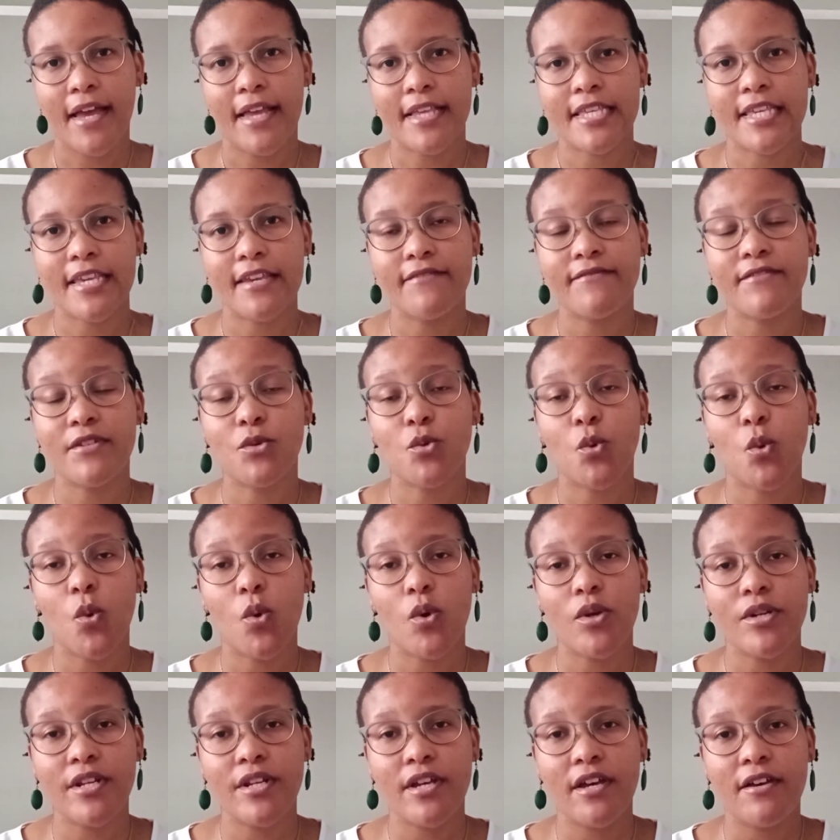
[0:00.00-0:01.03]
give an
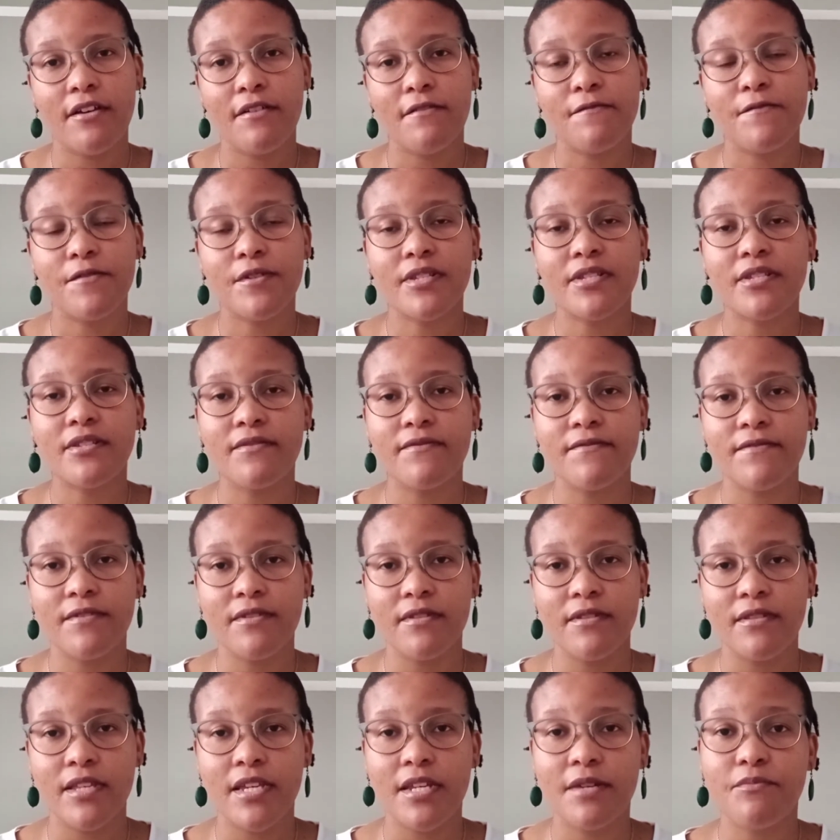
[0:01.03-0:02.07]
order for
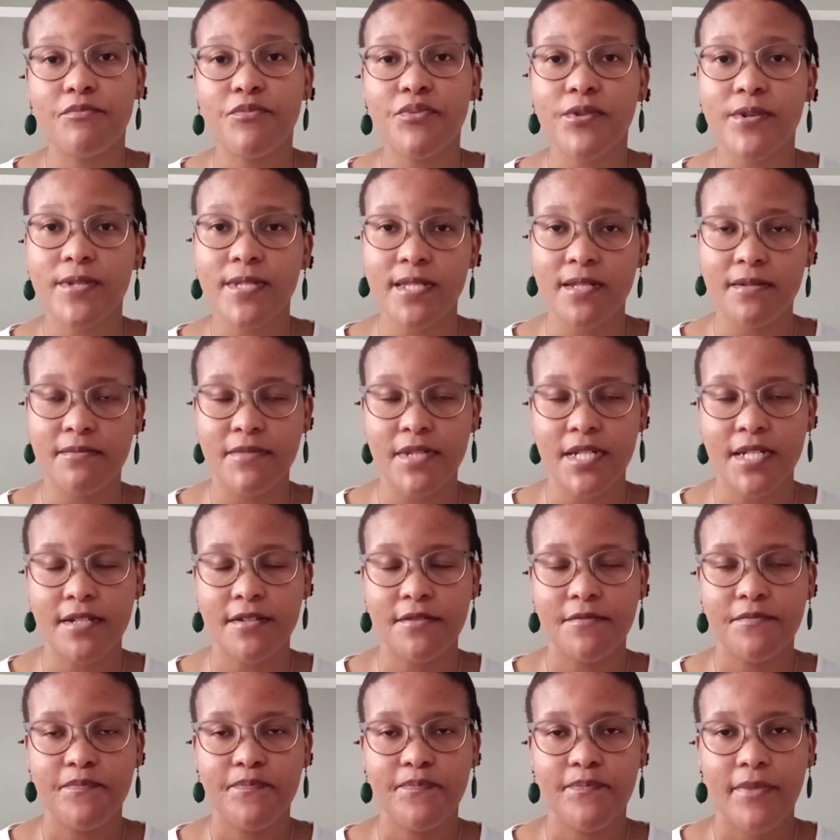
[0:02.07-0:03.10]
civil imprisonment.
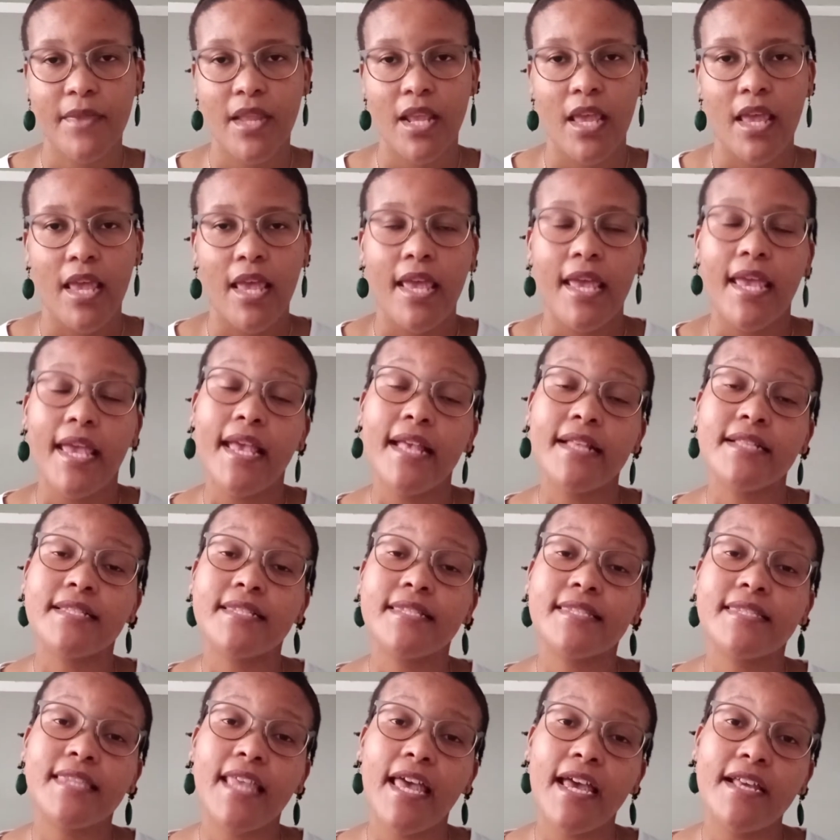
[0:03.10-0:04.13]

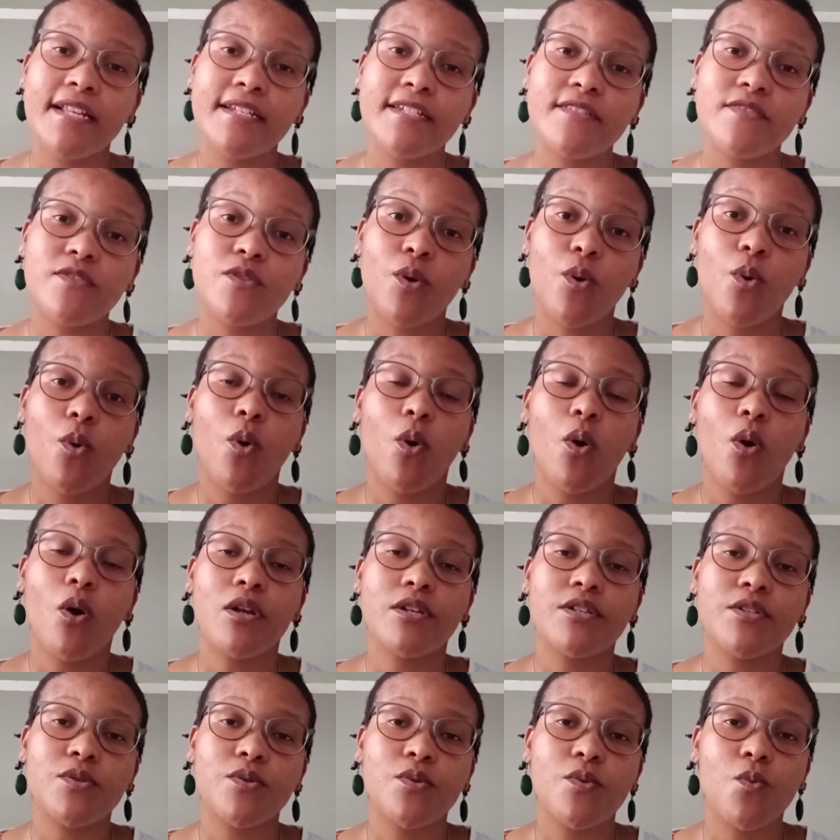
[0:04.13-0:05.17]
Instead, the
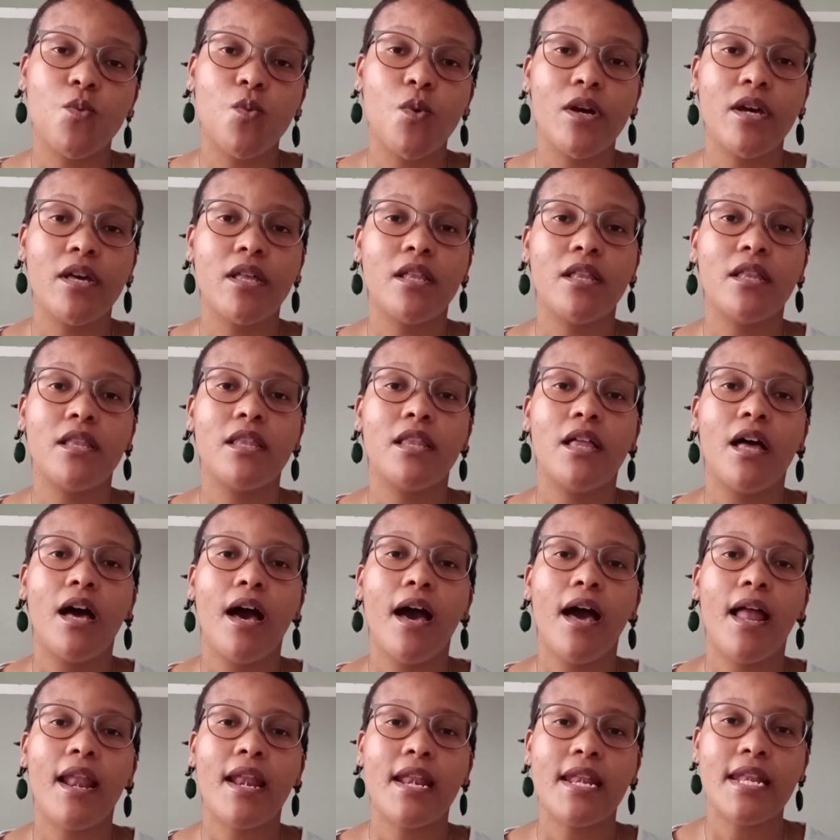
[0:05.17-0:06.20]
court will
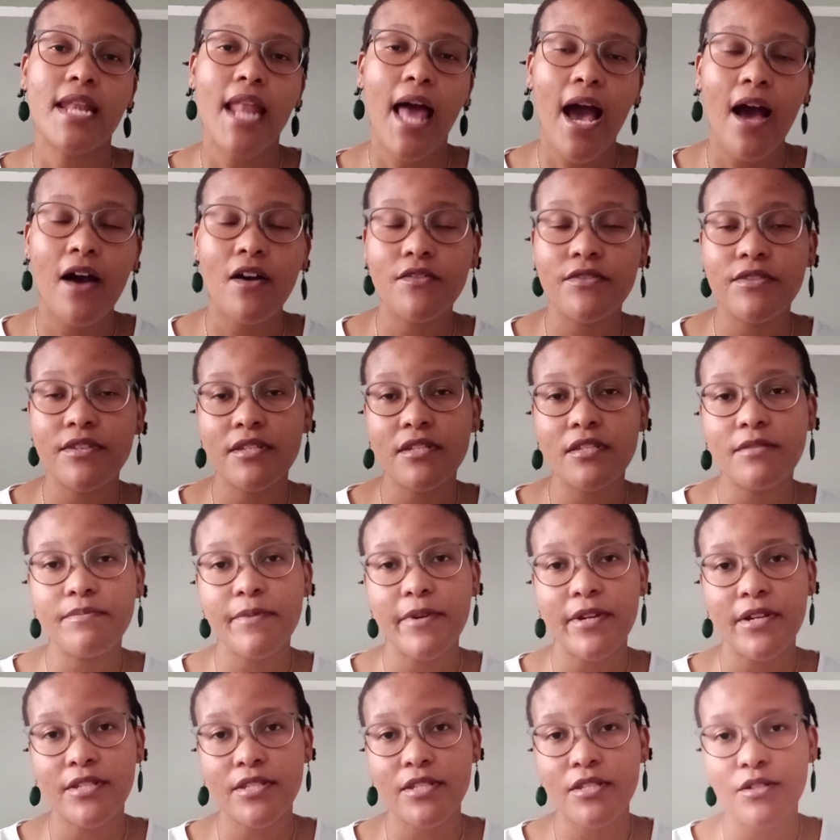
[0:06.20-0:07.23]
allow this
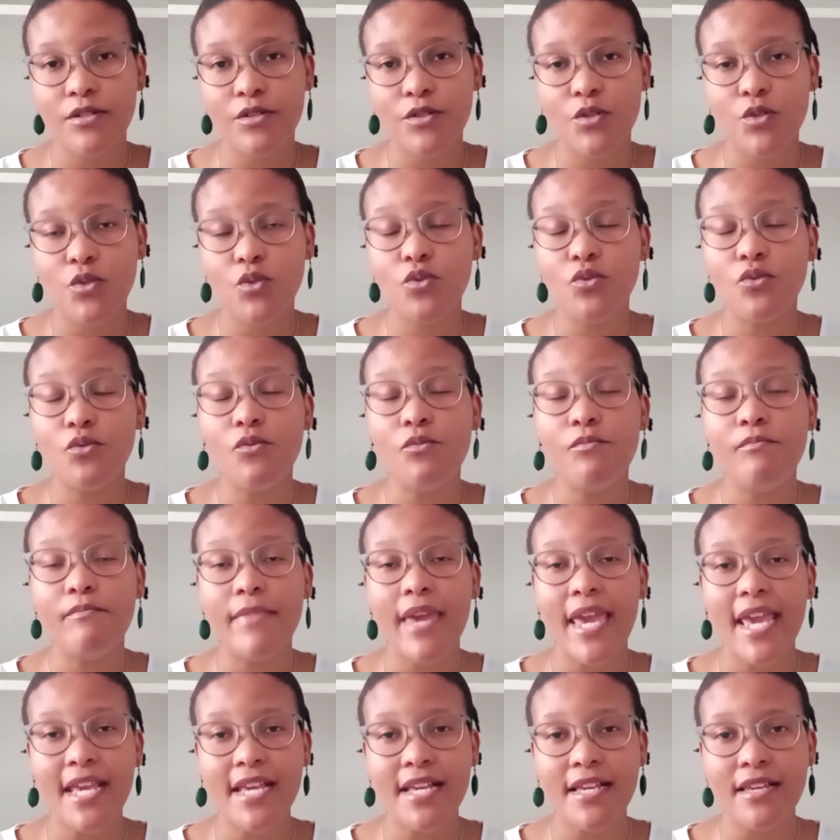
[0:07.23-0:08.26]
person to
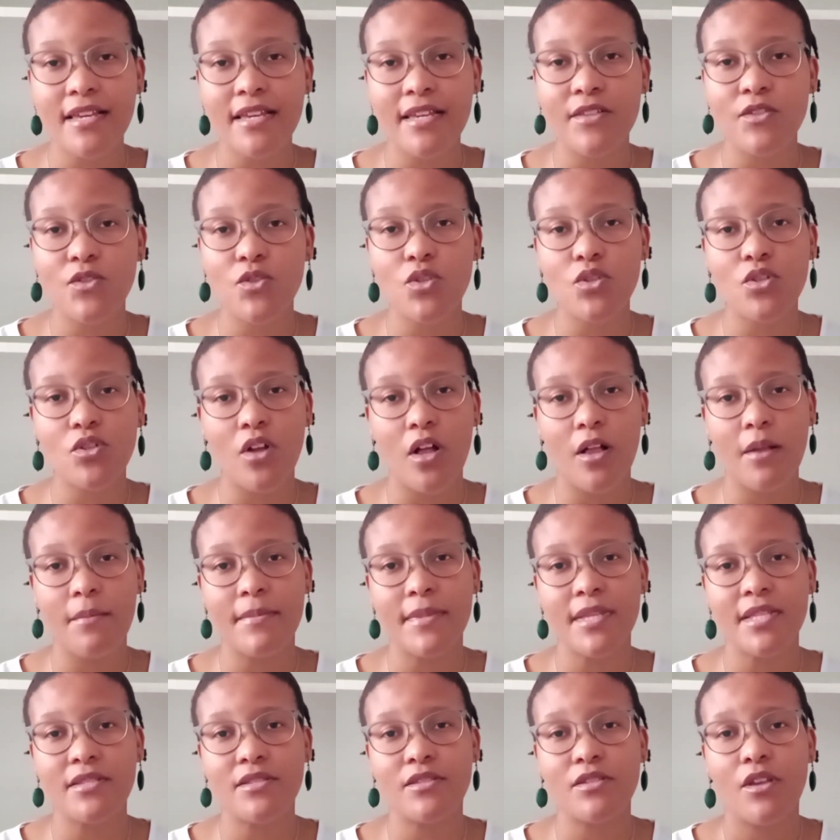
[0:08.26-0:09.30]
make
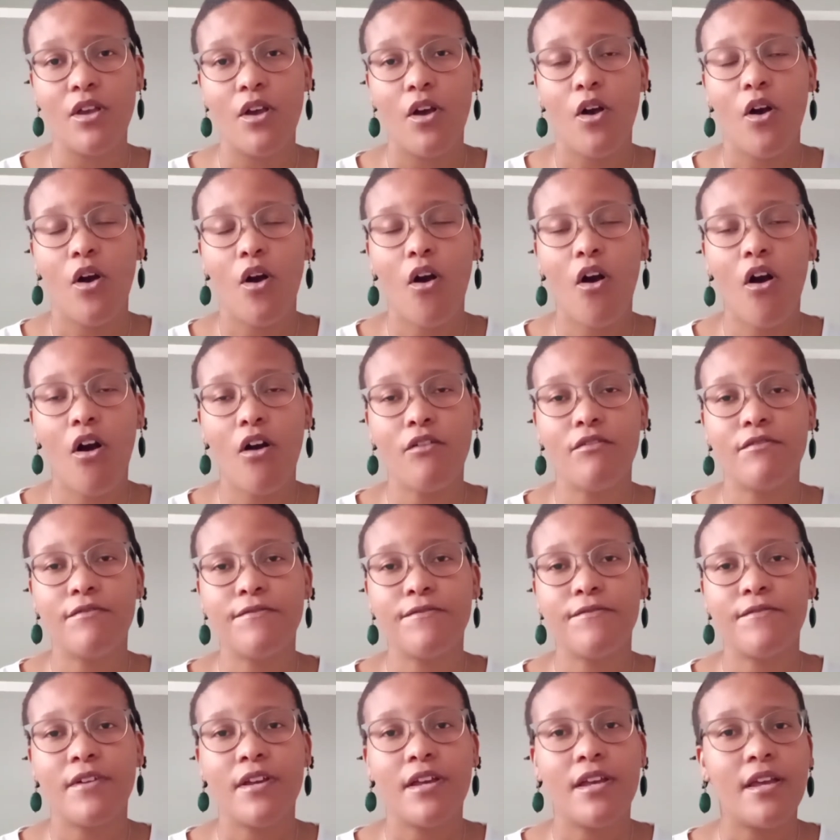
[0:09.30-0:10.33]
installments of
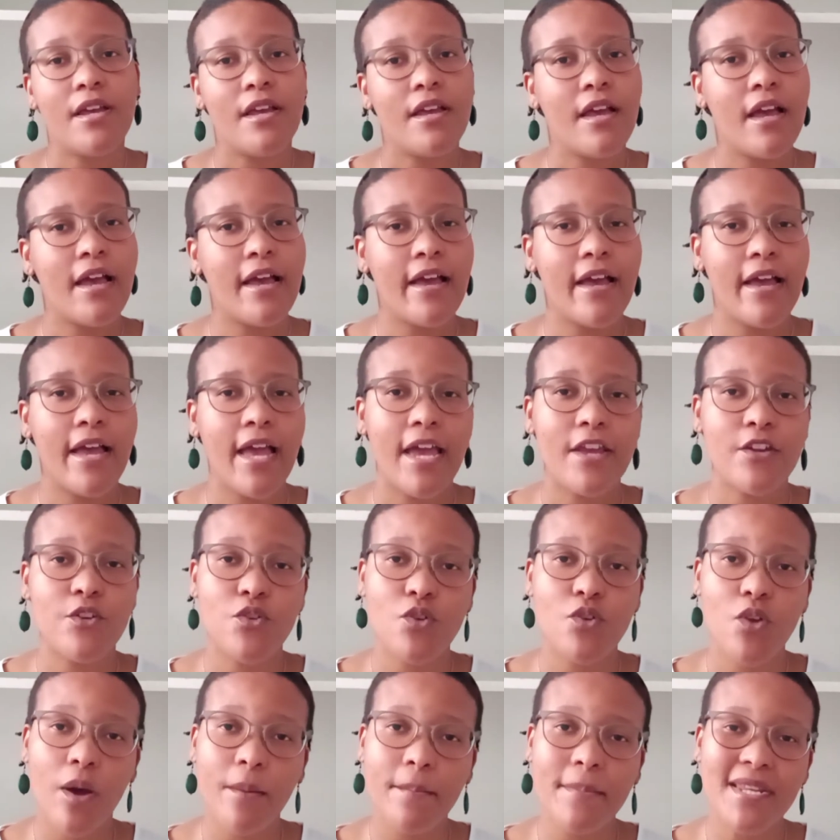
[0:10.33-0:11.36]
a
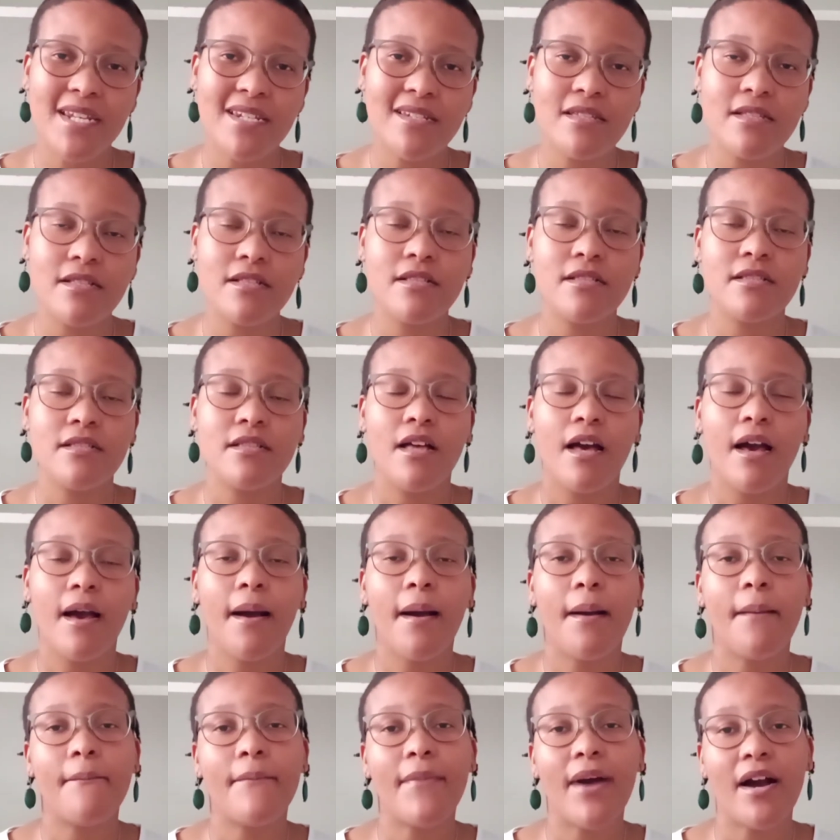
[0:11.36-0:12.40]
nominal
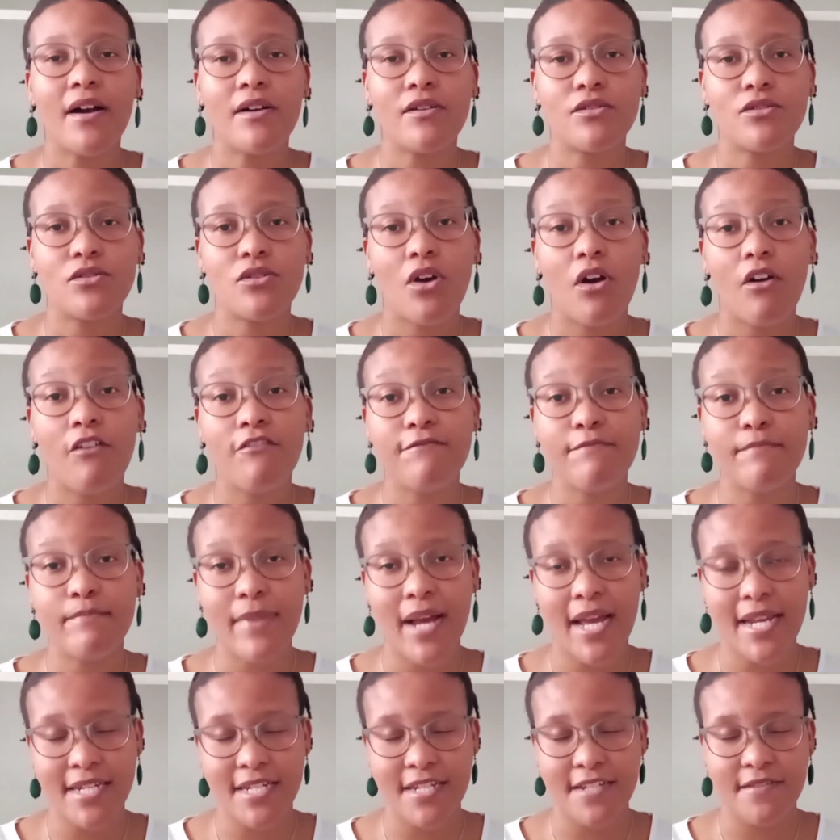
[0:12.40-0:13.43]
amount of
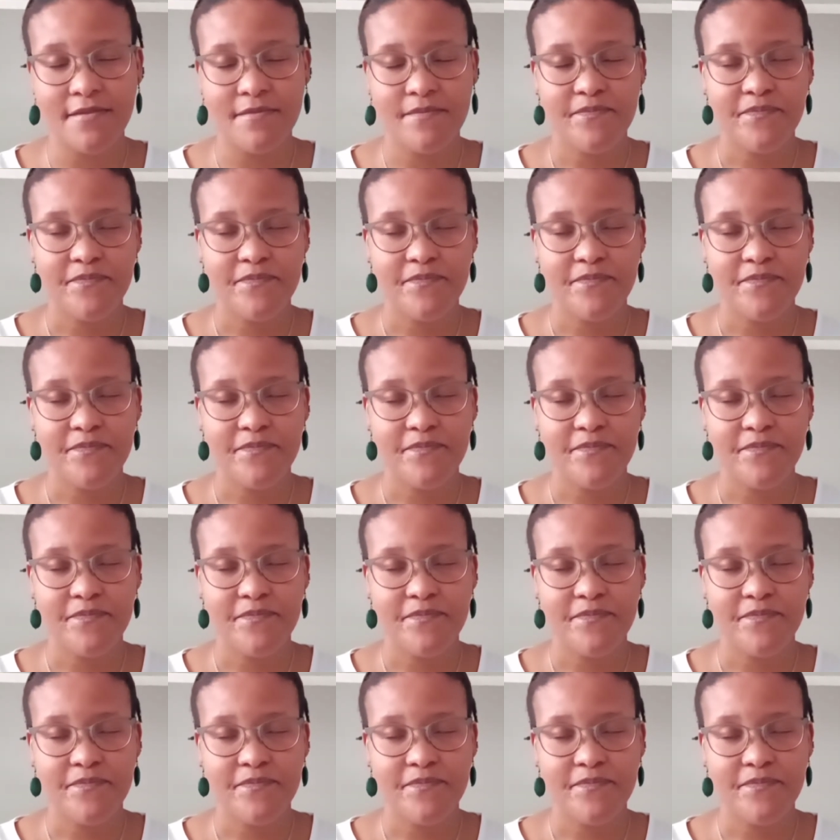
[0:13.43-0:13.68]
money.